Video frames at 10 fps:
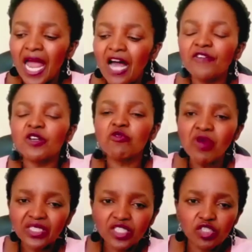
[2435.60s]
have a
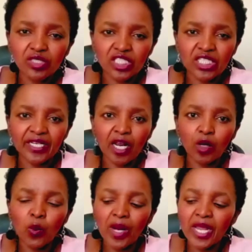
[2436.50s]
gratitude
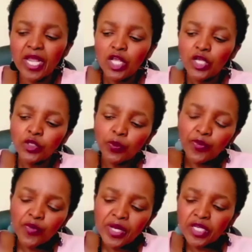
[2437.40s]
journal where you
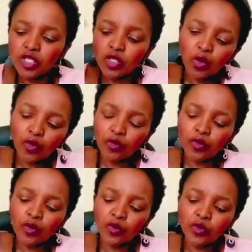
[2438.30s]
bring
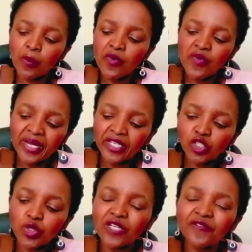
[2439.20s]
your
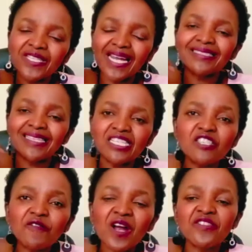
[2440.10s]
brain to even
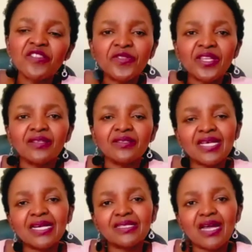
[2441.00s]
identify the
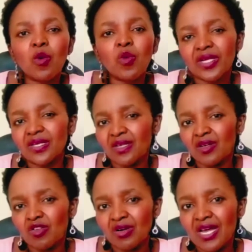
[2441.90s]
things that are working
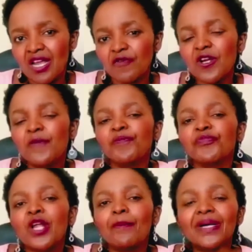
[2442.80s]
in your life.
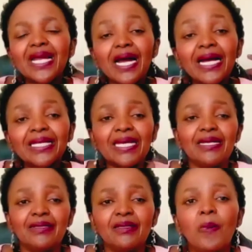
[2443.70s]
But
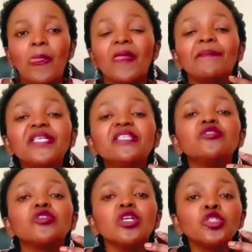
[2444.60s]
again,
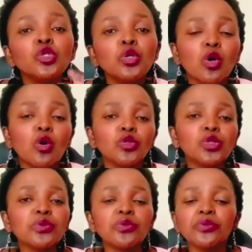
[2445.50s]
please do go
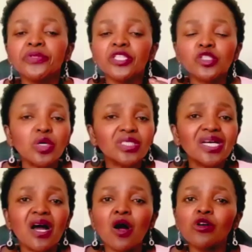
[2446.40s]
to the
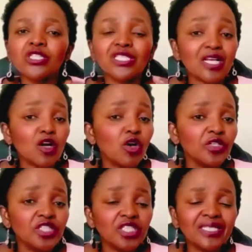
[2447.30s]
doctor or the
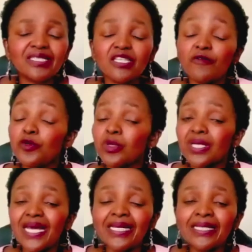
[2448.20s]
psychologist if you
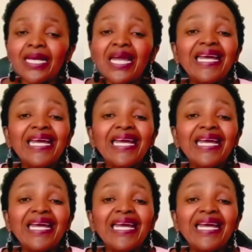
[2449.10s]
can